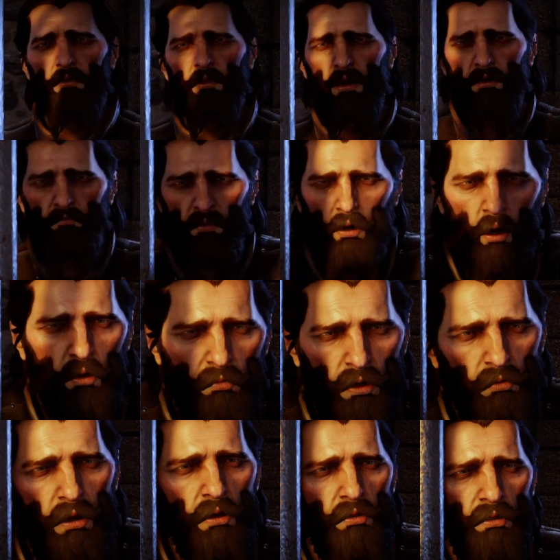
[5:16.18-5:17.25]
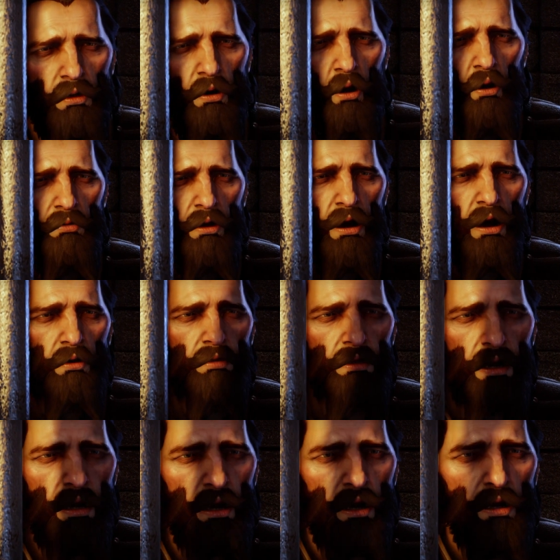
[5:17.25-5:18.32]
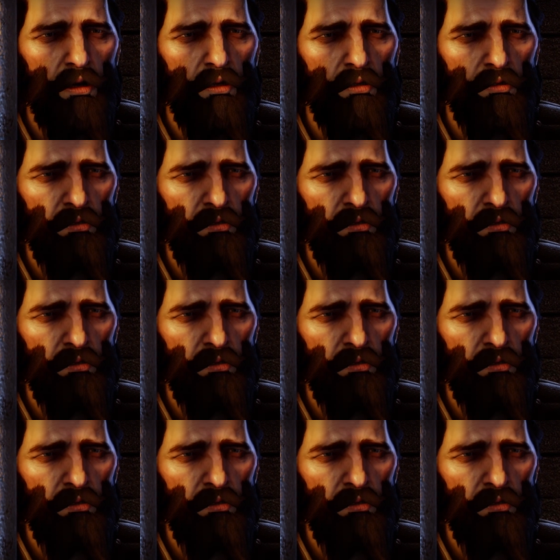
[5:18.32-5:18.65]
gave the order to kill Lord Callier, his